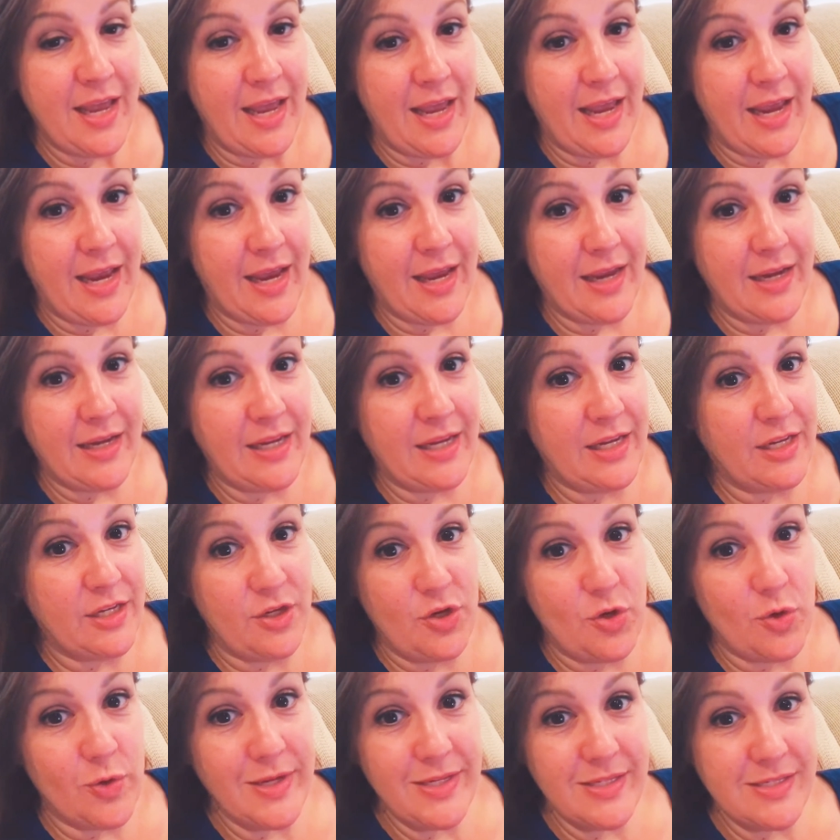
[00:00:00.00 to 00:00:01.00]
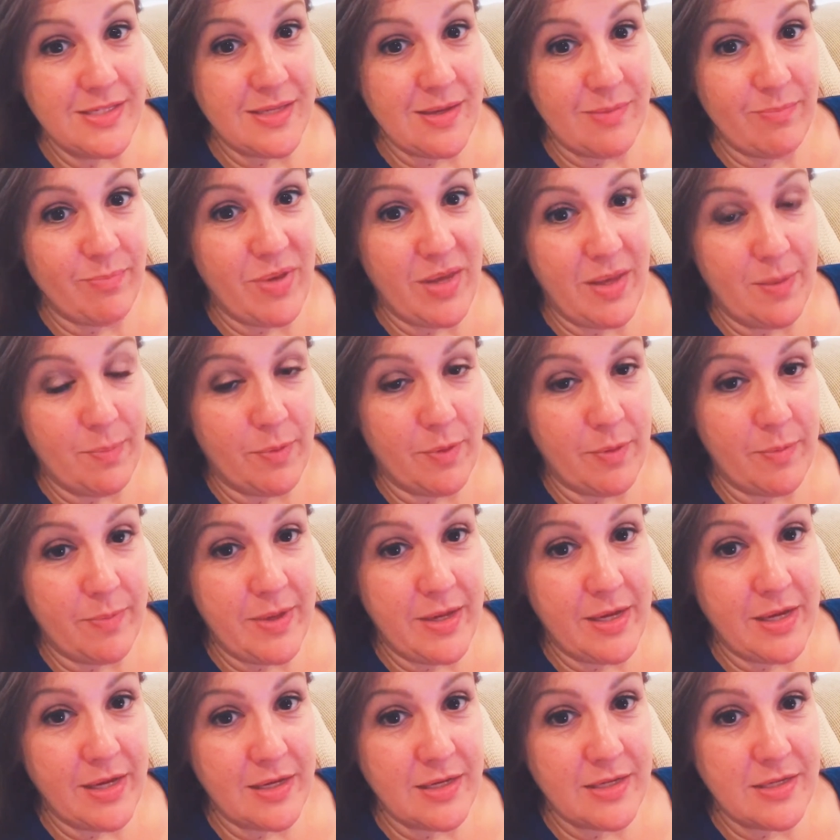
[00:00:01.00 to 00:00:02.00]
And it annoys some people
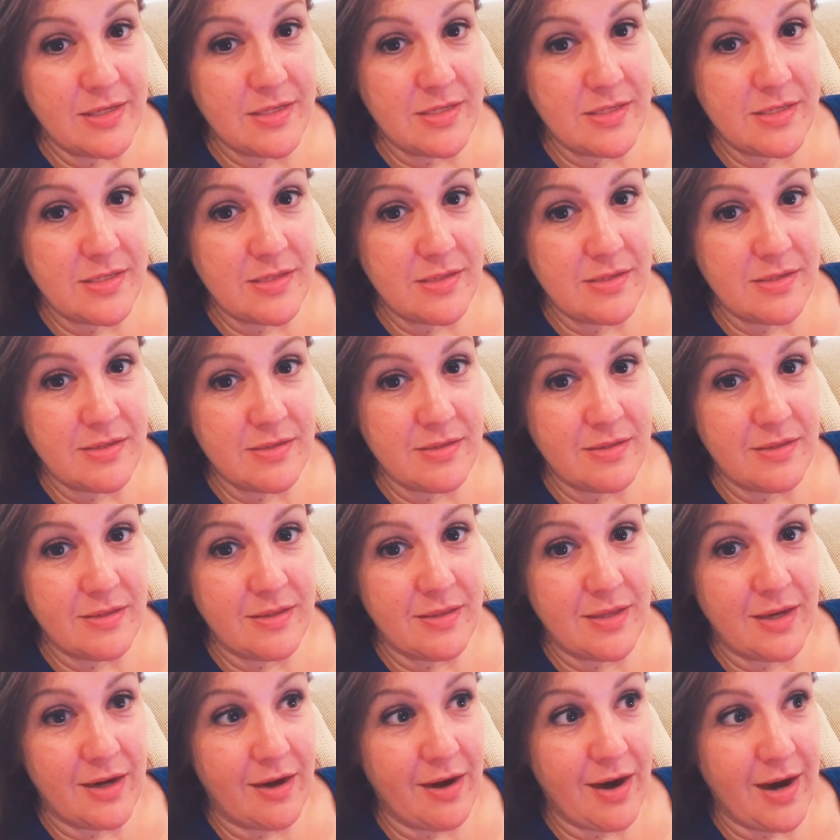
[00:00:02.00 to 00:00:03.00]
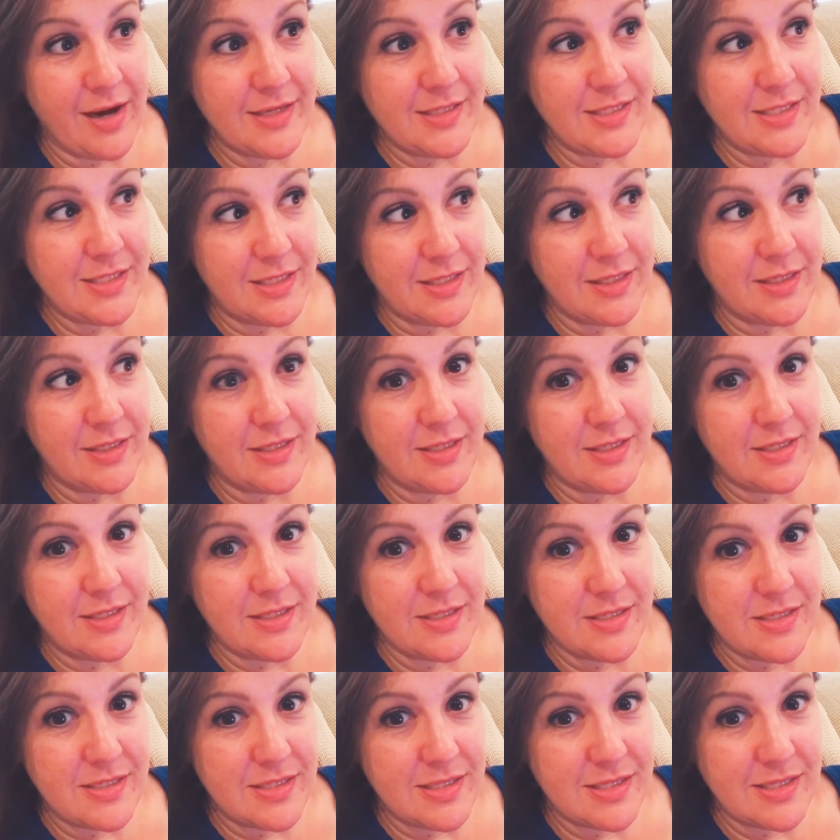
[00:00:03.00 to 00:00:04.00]
because their idea
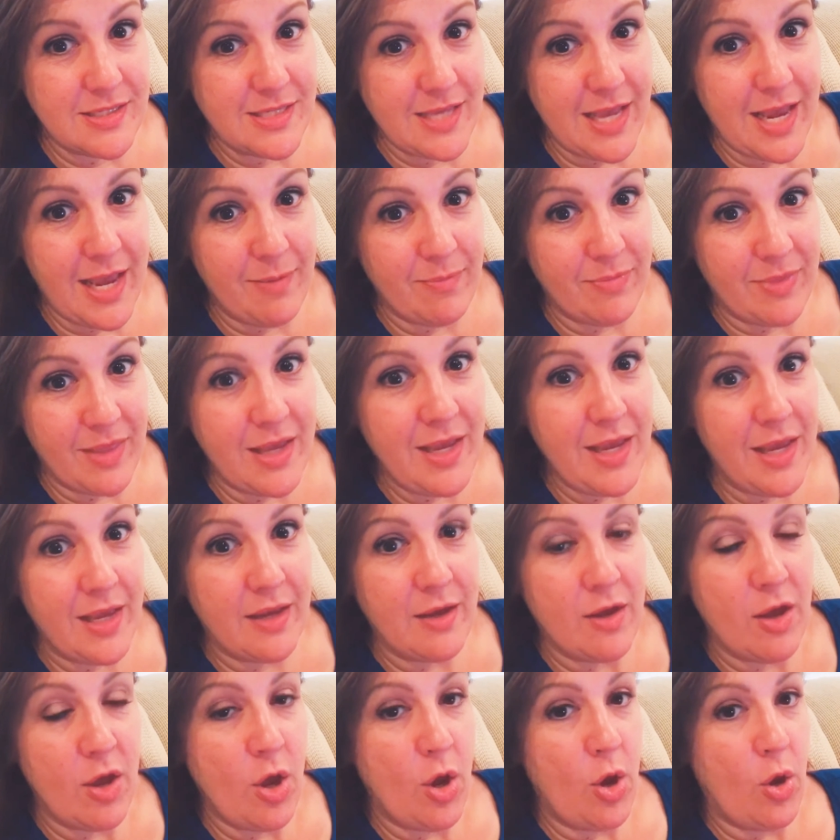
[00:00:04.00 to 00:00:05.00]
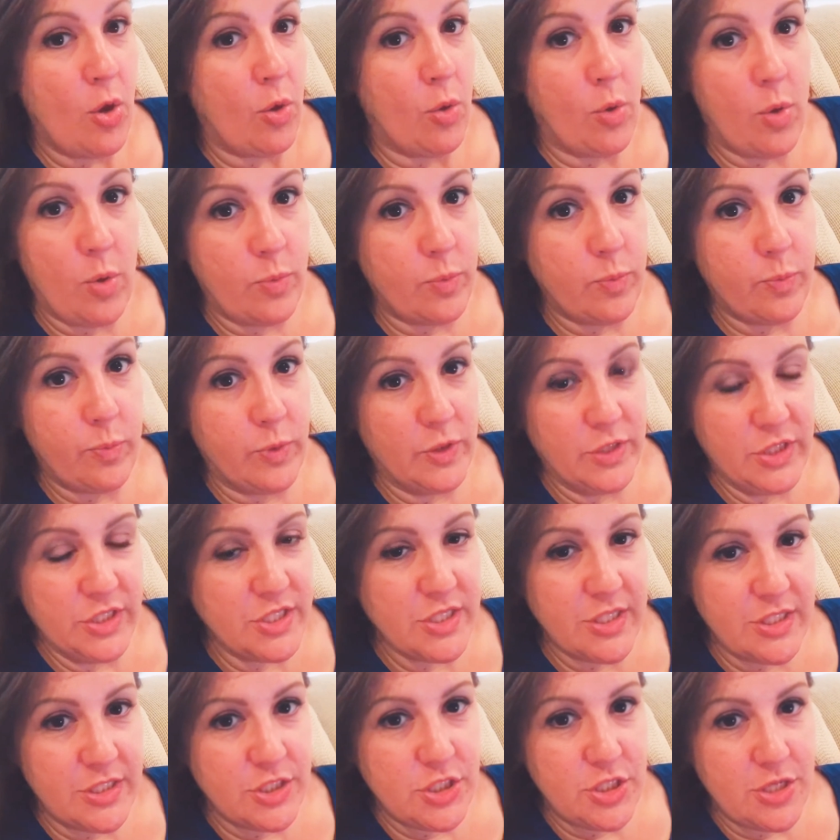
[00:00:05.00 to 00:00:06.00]
is the same thing. Well, we're
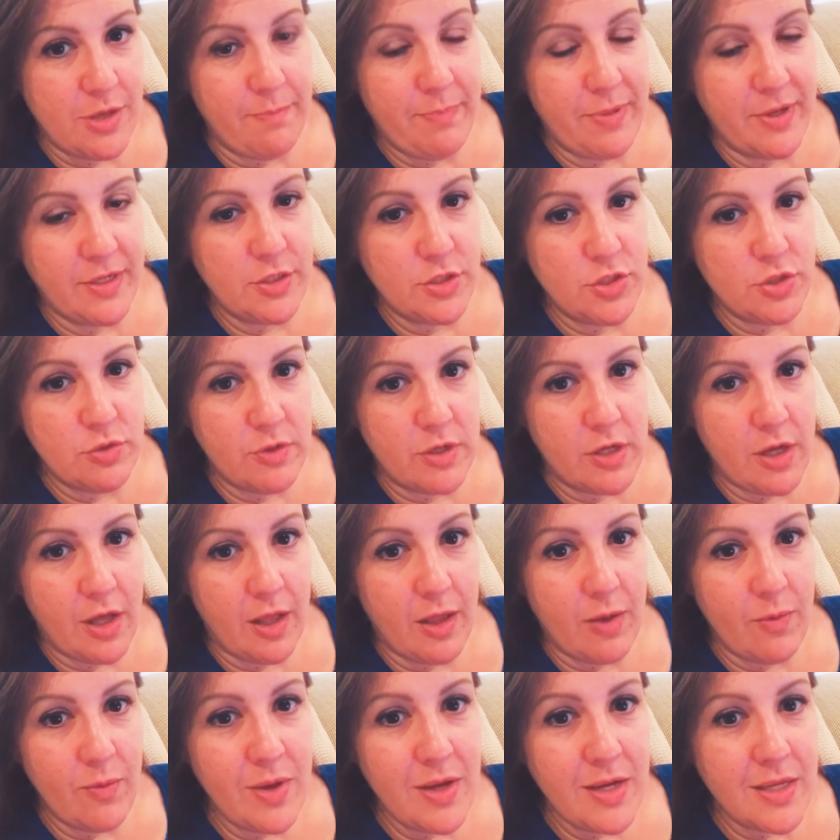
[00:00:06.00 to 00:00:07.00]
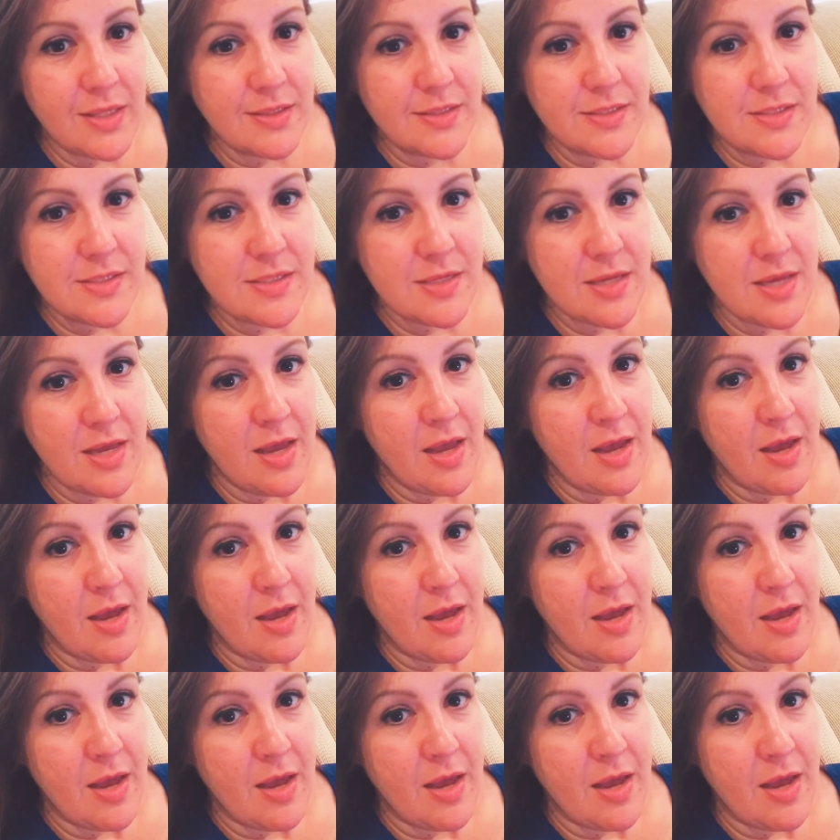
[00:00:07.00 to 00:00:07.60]
just going to jump in and do it all at once.